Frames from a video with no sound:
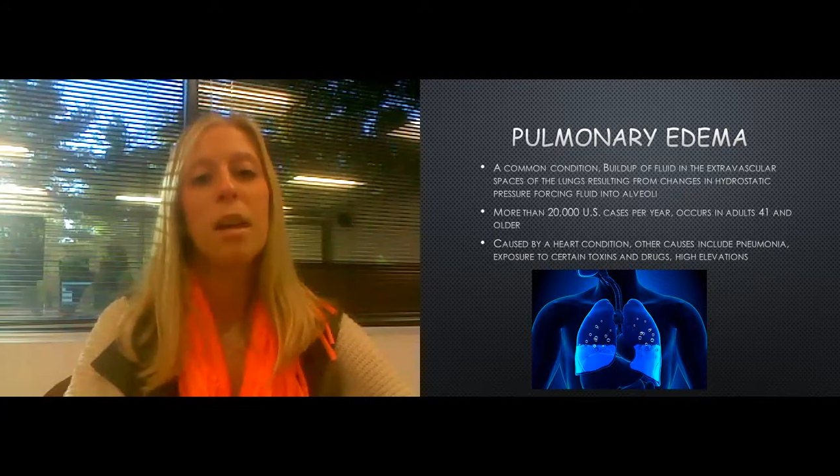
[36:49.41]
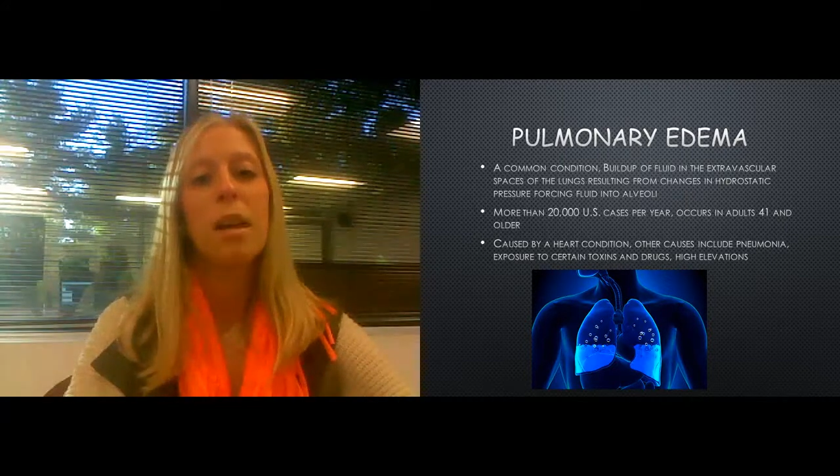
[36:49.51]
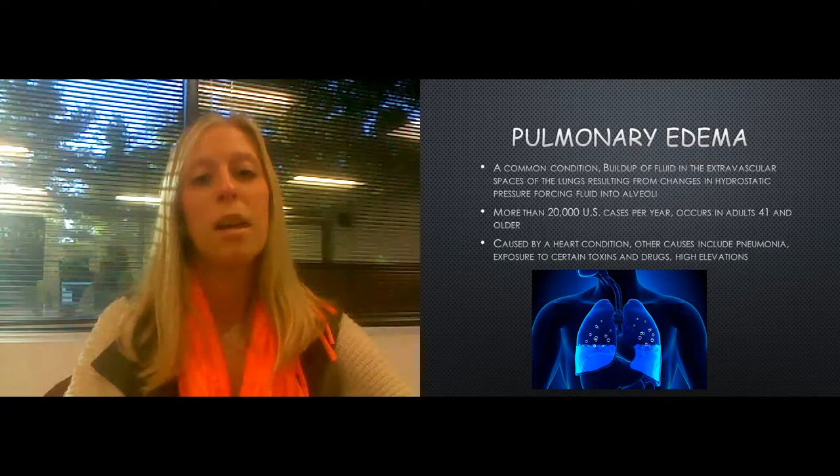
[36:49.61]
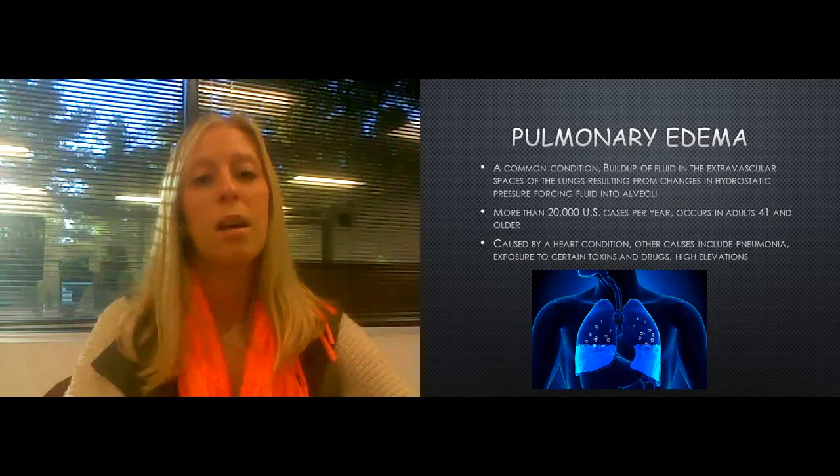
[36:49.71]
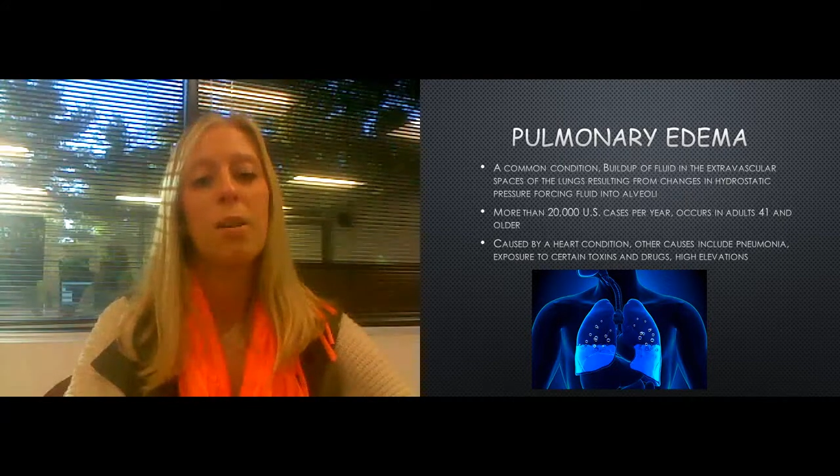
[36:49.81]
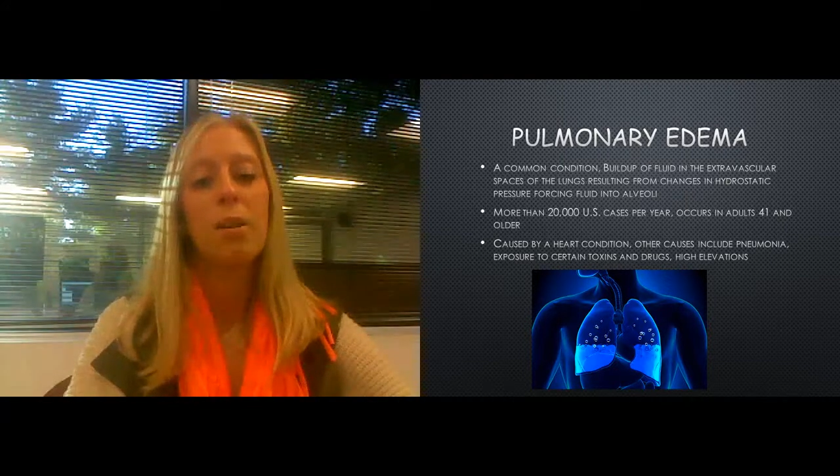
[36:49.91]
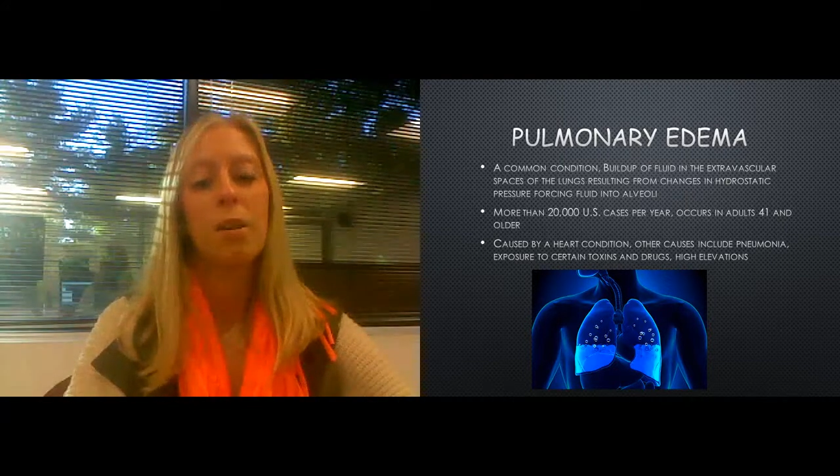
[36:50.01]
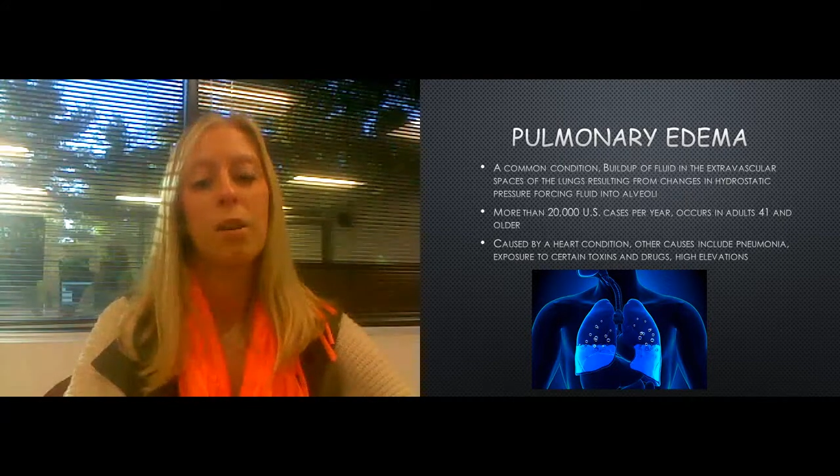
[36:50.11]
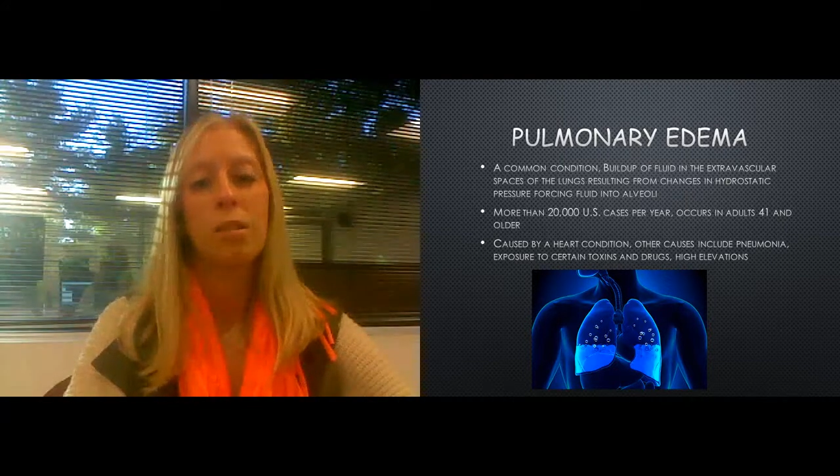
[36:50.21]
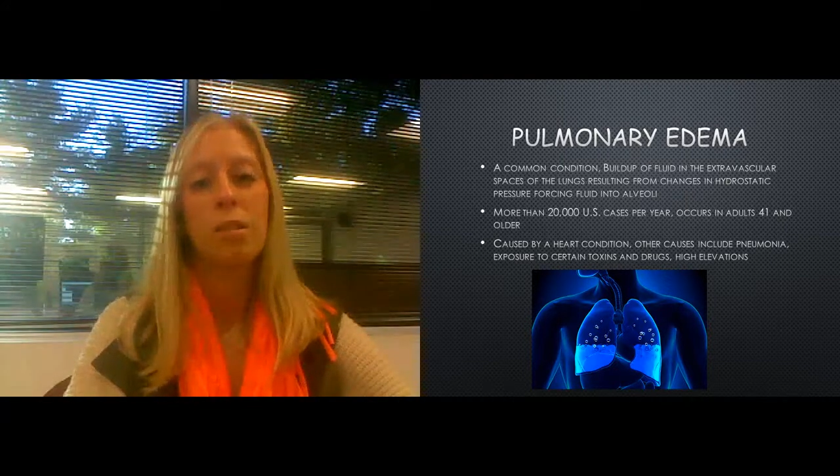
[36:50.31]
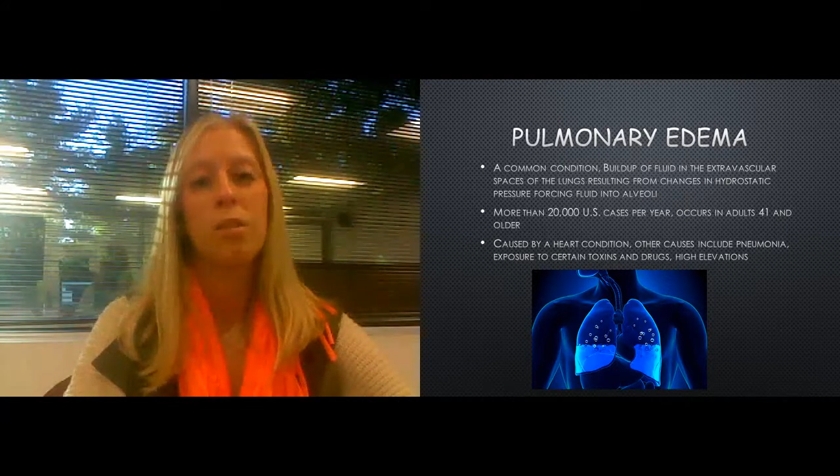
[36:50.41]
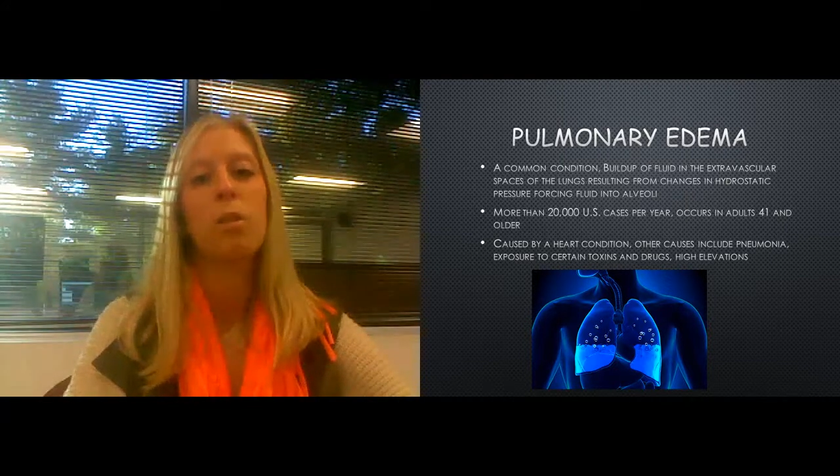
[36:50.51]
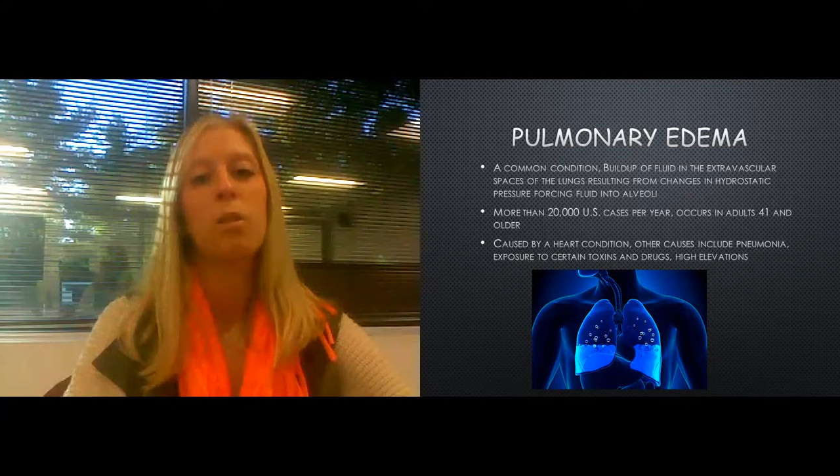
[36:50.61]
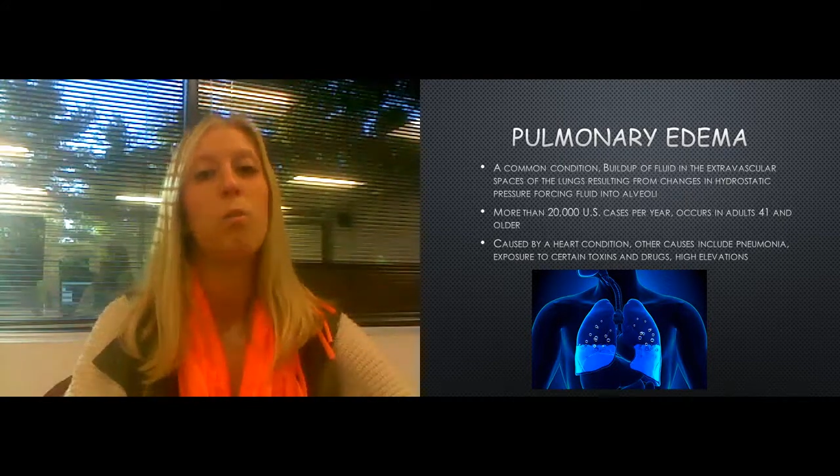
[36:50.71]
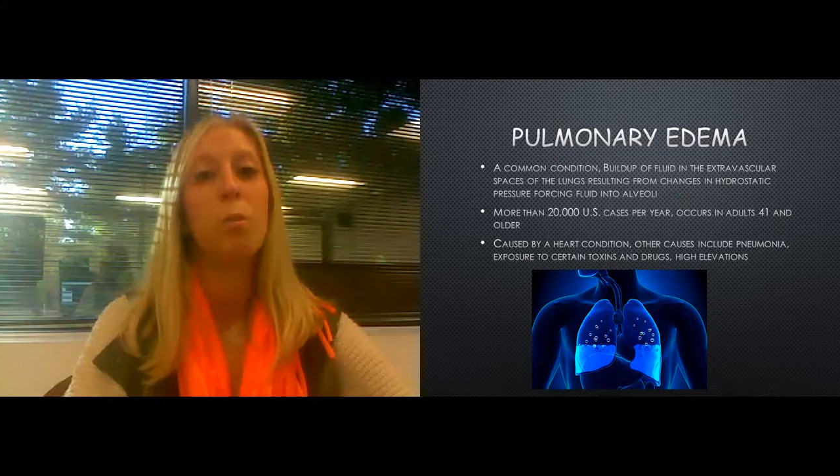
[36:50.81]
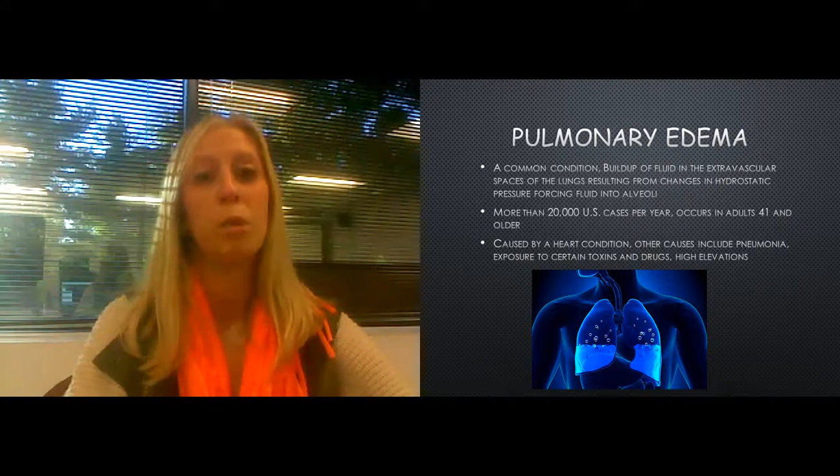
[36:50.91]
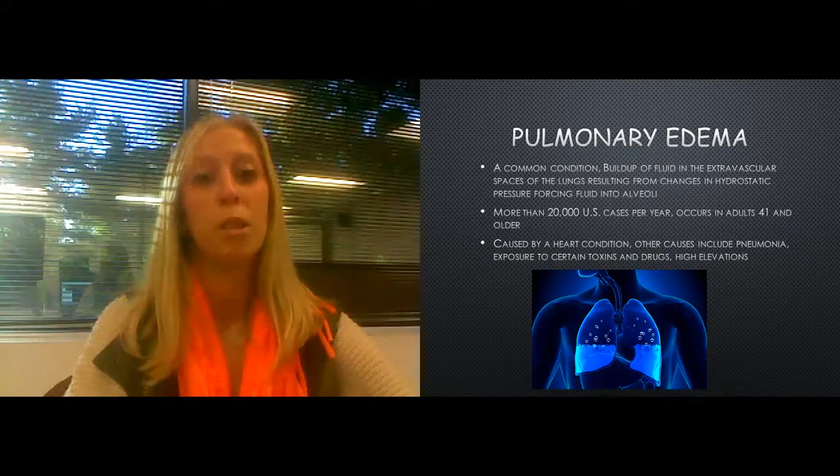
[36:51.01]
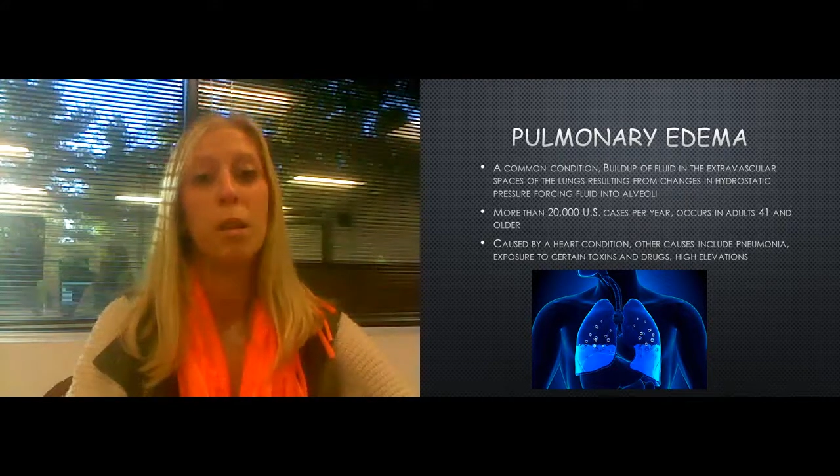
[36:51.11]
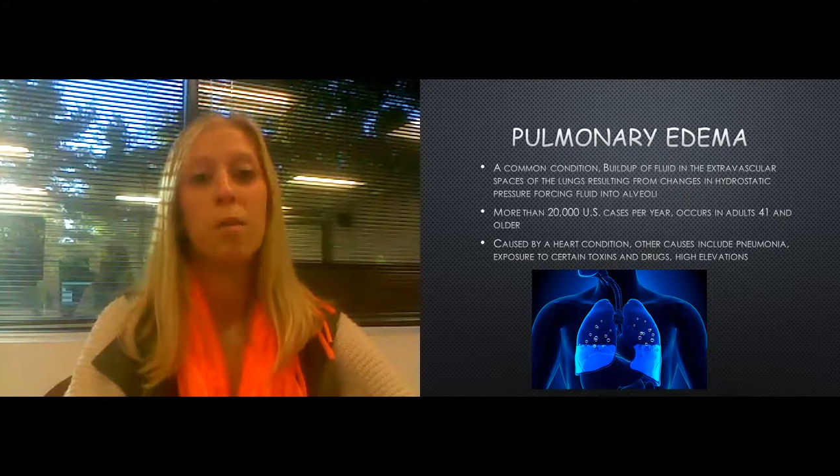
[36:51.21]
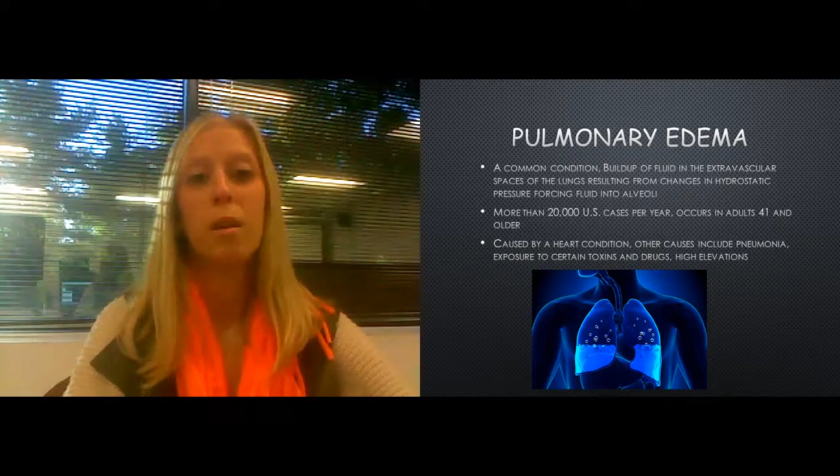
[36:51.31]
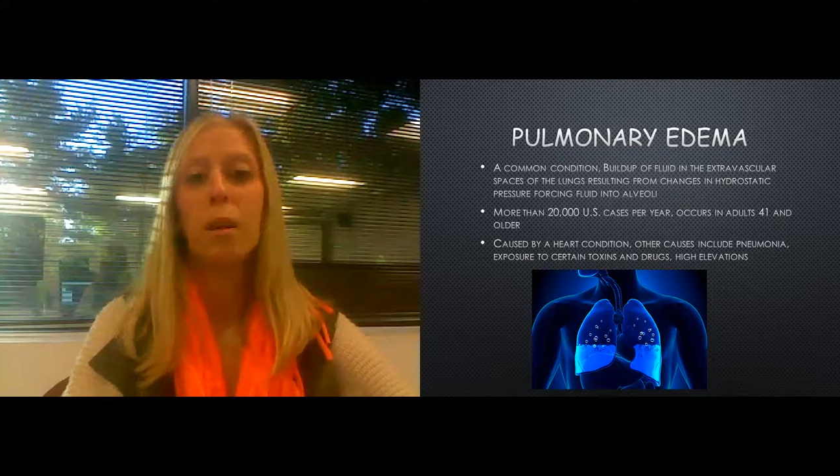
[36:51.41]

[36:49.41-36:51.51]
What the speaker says: and other causes include pneumonia,